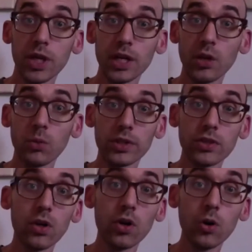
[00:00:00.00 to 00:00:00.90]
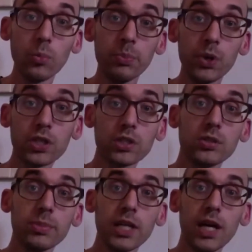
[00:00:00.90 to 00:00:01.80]
but I don't want the whole book
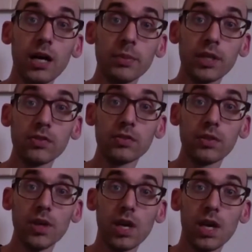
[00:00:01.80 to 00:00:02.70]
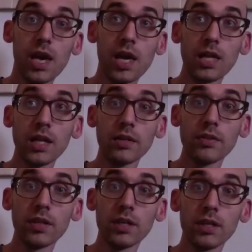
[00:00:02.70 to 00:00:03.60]
to be comics. And I
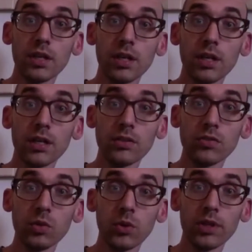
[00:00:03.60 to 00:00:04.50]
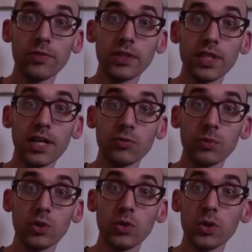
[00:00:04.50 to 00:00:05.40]
think Dory
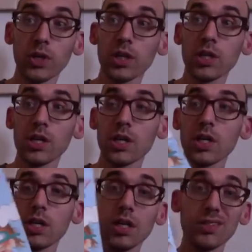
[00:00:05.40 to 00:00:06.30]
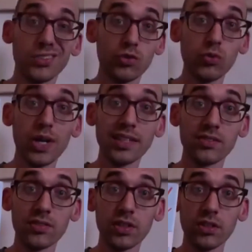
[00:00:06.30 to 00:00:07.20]
Phantasmagory is a
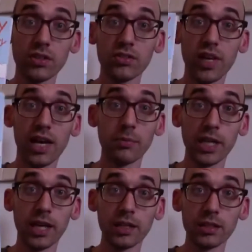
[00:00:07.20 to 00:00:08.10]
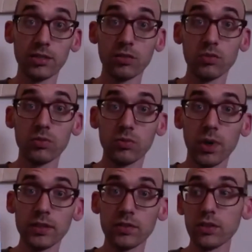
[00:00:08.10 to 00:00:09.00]
great series. Abby Hanlon, who
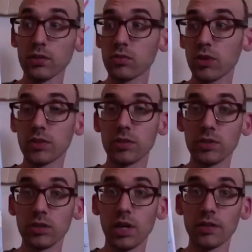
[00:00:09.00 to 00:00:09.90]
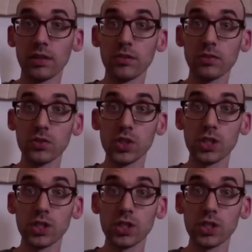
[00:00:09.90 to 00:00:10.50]
writes and illustrates it, I think is a